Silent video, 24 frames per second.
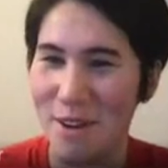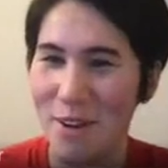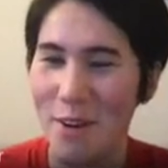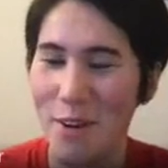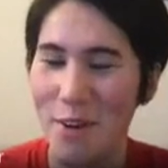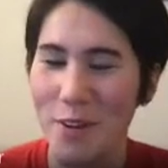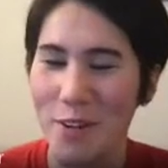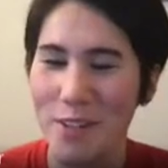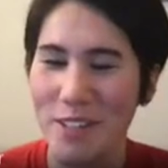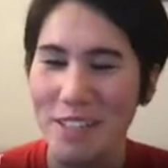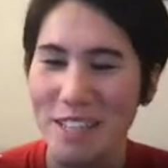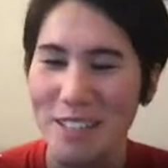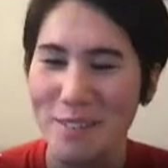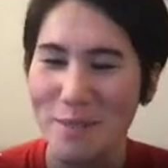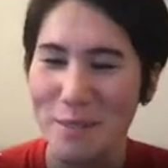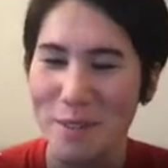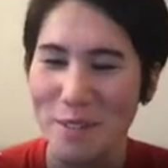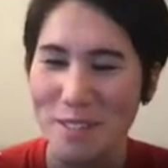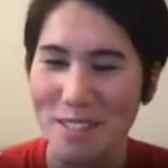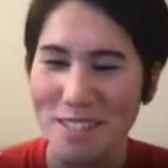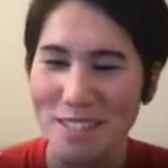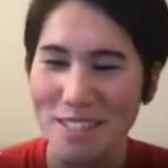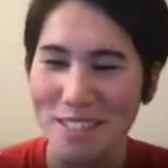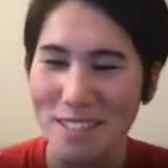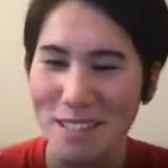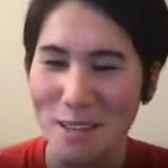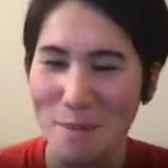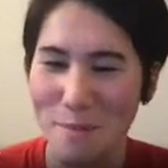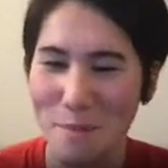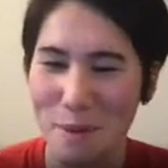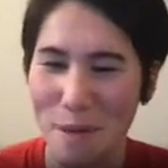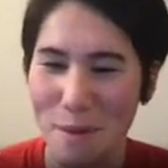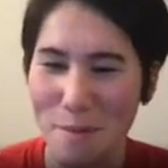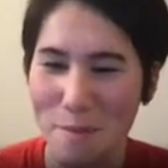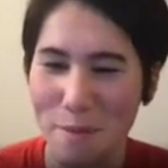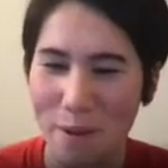early and we're
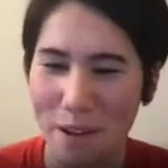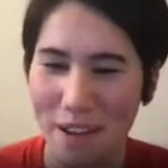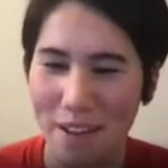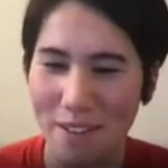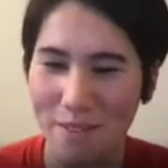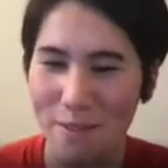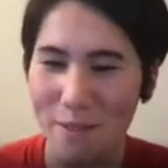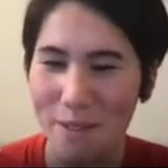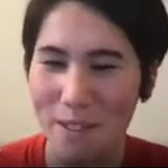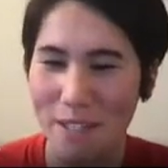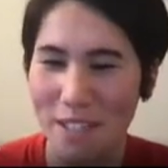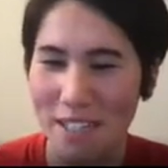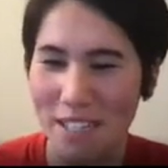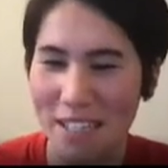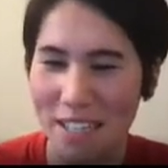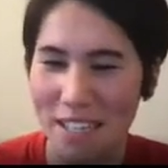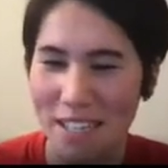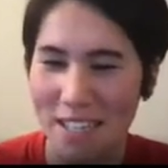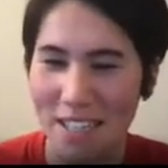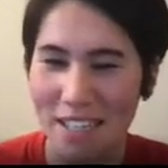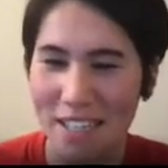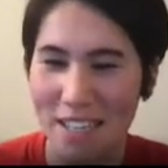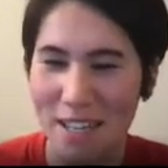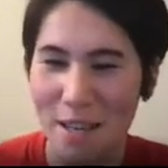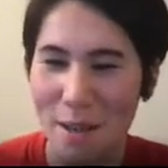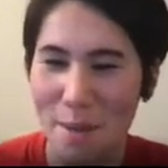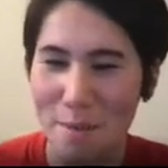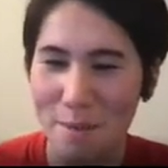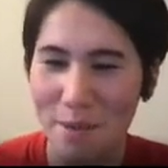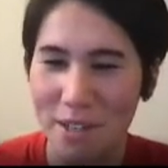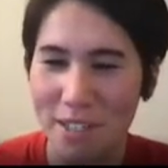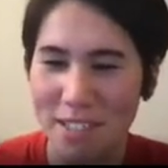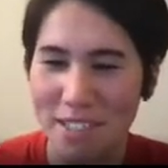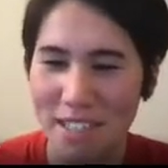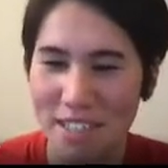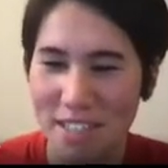sleepy, but we're going to
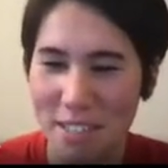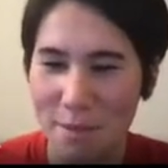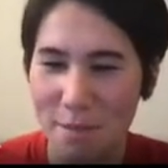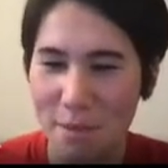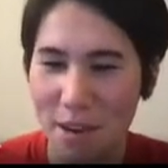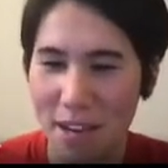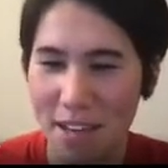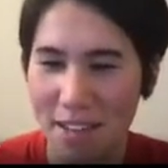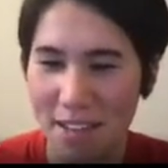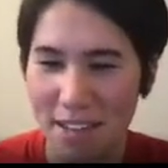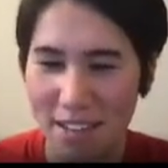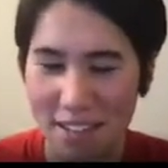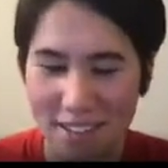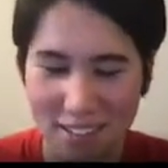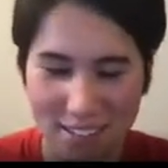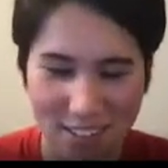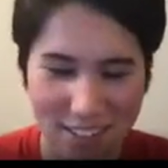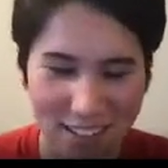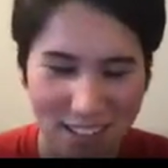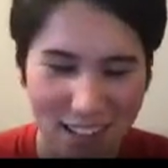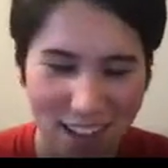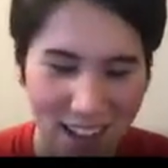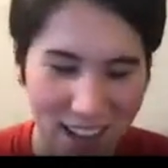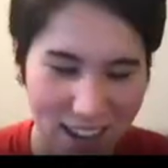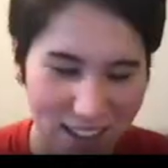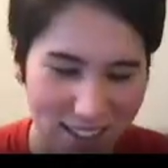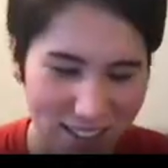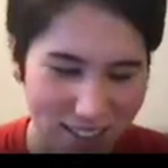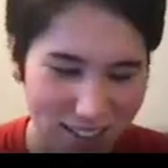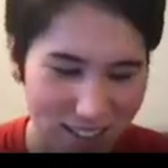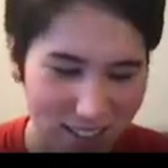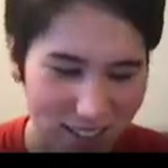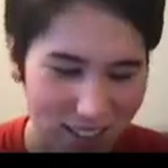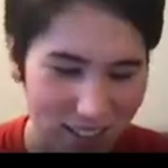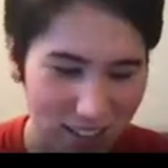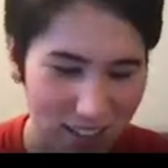participate in
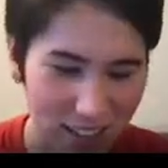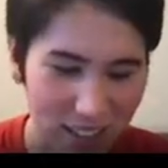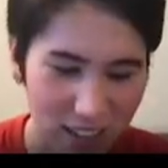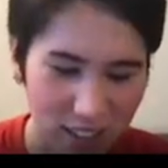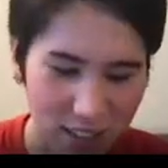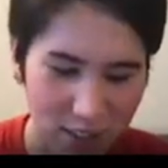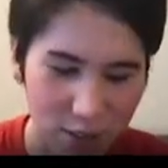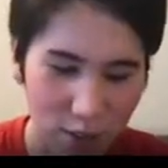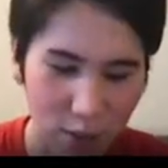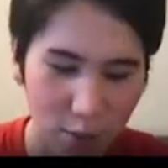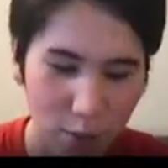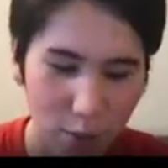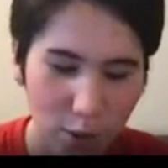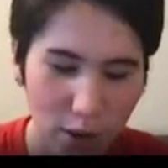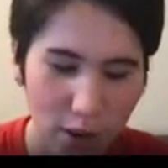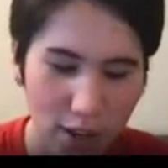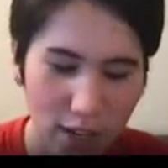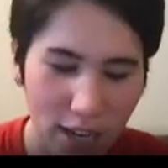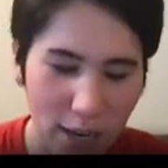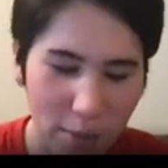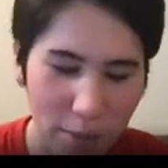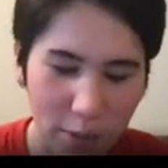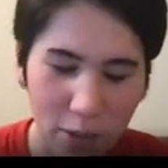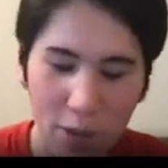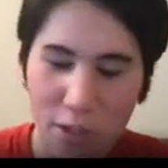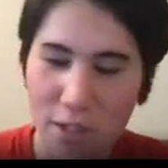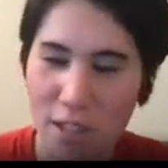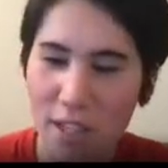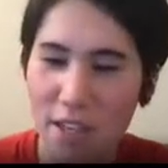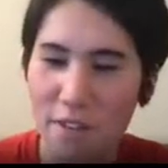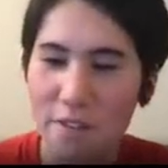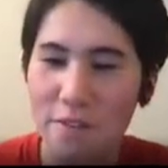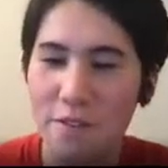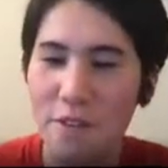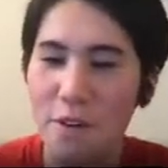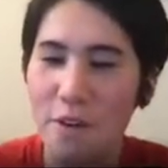class. So the word I'm
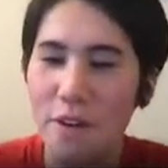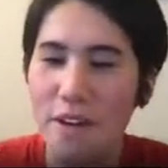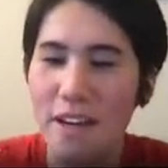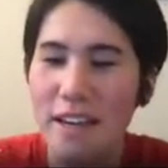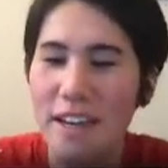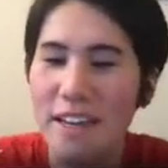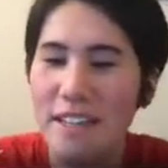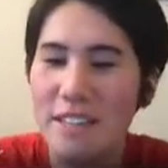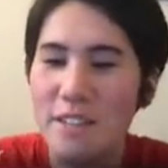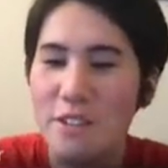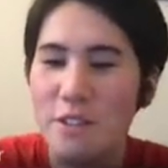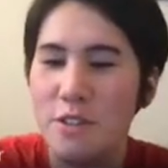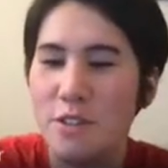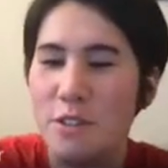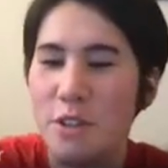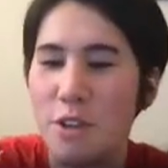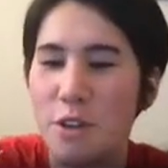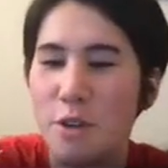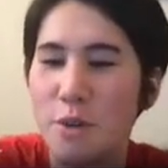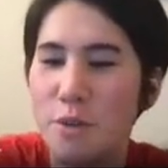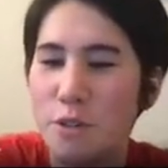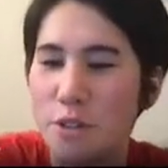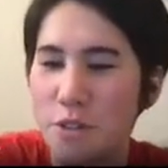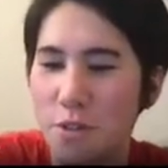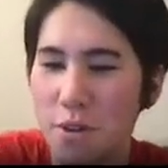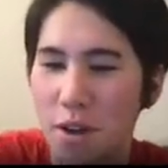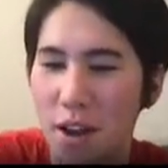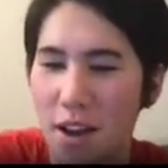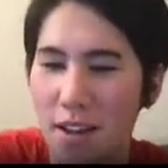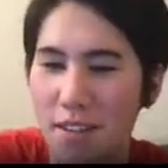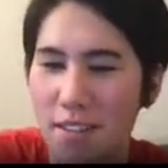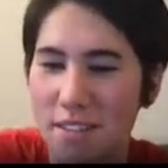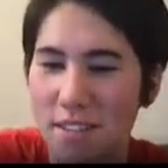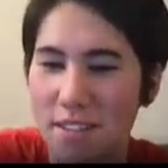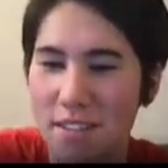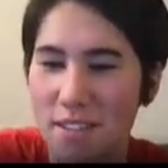looking for is
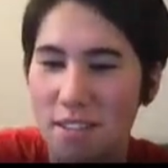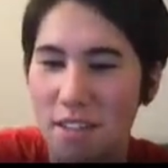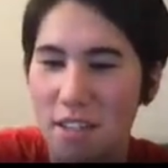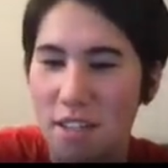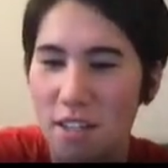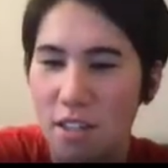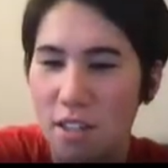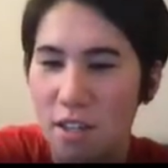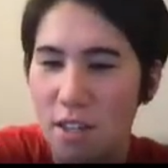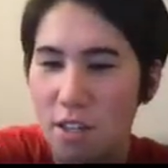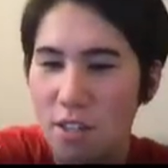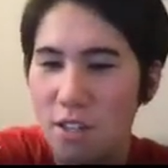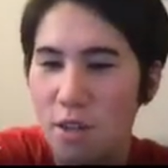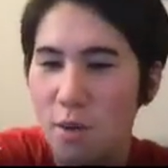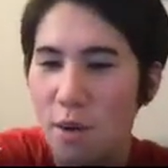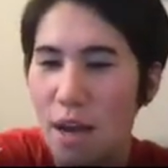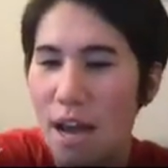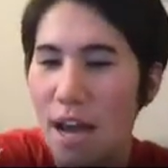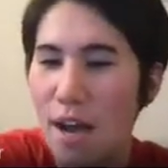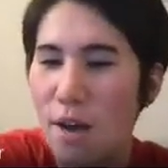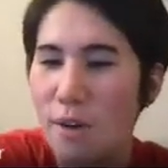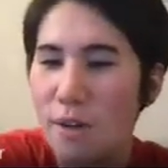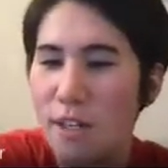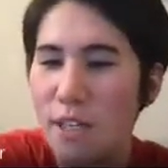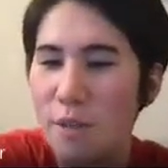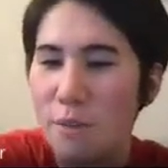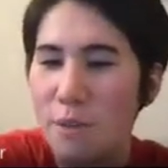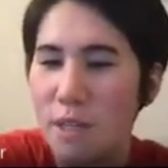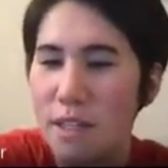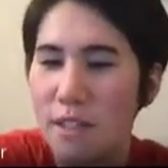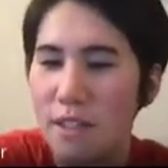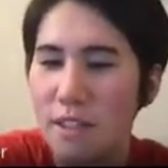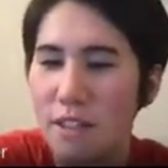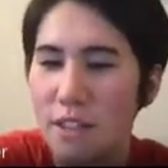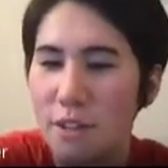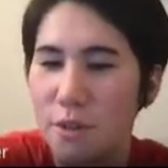neutrons. So how can we
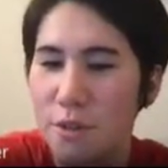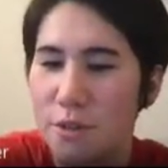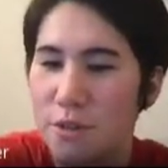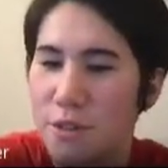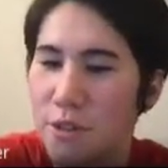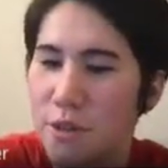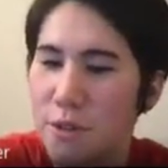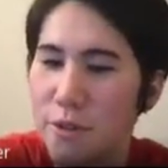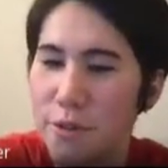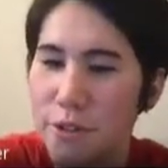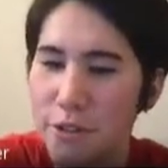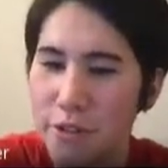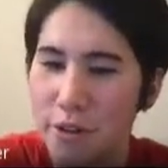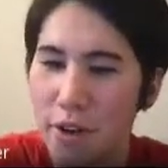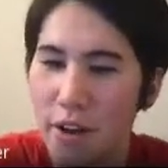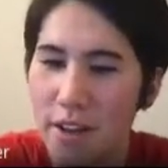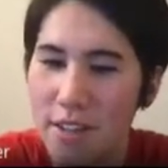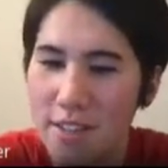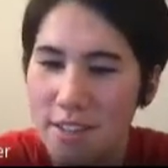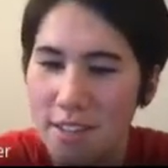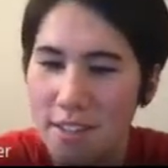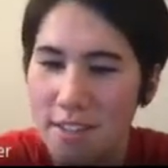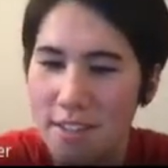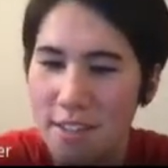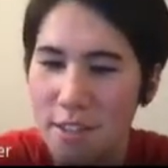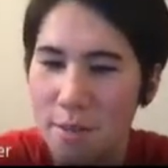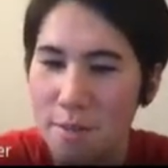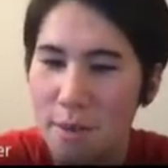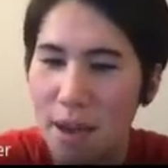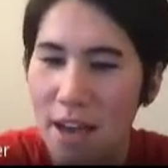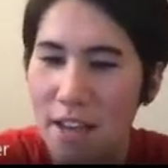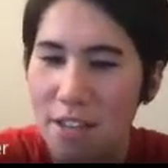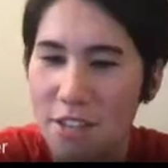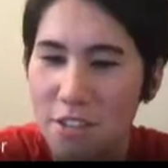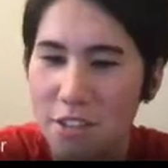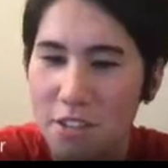include neutrons in
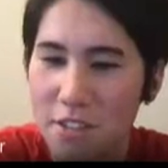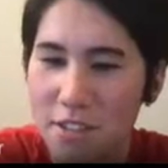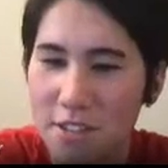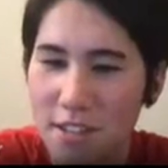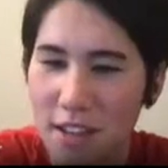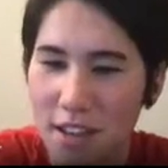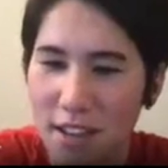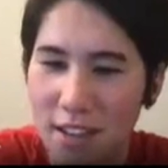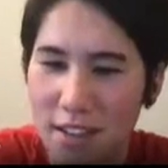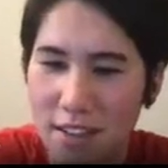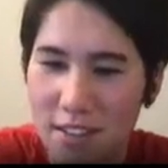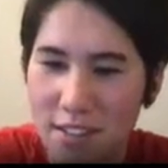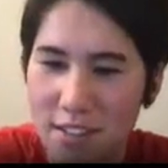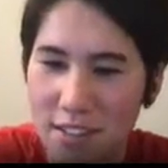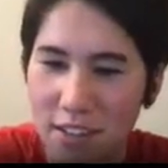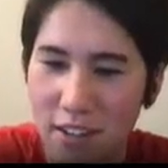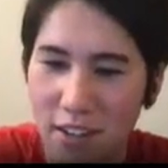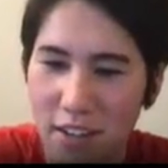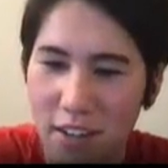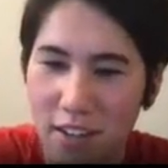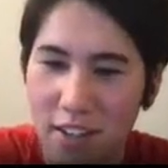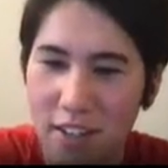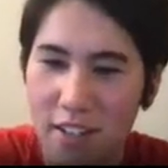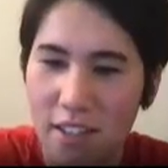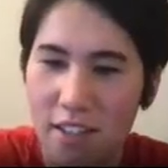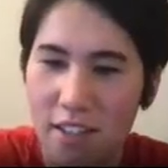Sebastian's answer?